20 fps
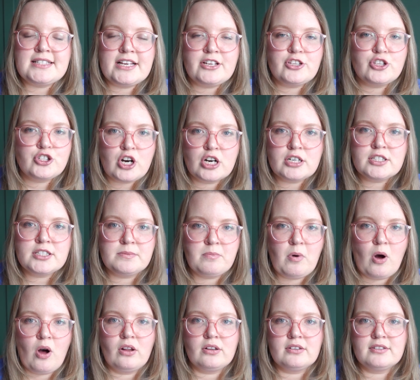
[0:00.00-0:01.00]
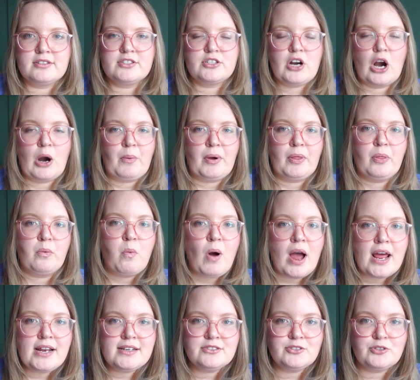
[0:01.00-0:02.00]
Like start small, start with
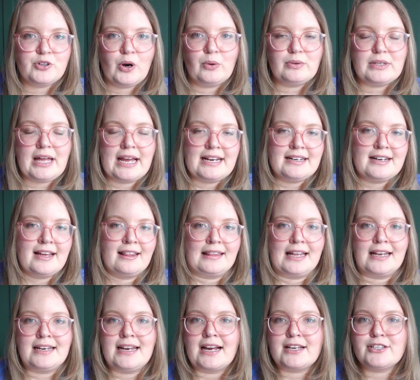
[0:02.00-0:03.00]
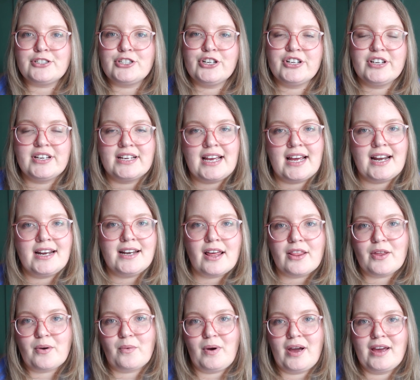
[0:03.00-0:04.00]
one grow light, and then next year you can get
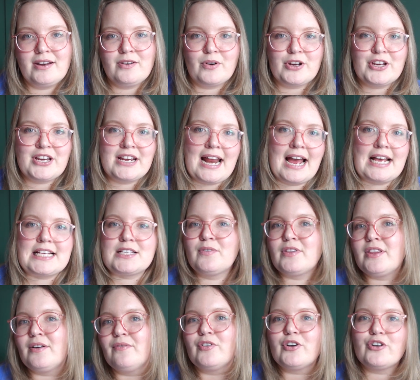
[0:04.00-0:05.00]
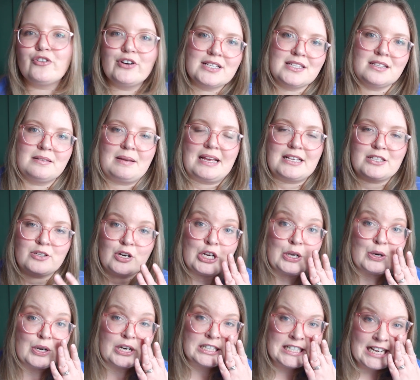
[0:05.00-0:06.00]
another one, or you can ask for them for Christmas, or
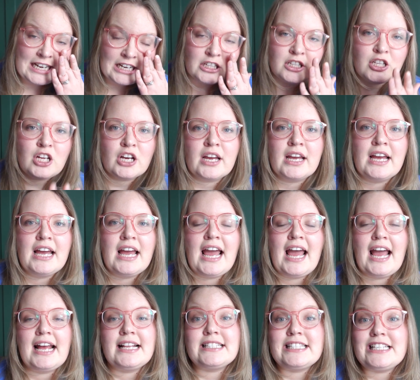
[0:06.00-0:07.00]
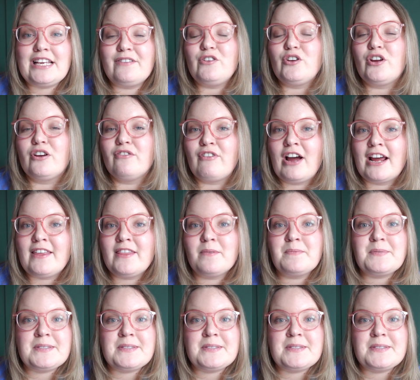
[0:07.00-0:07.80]
you can take a look and see if you can find them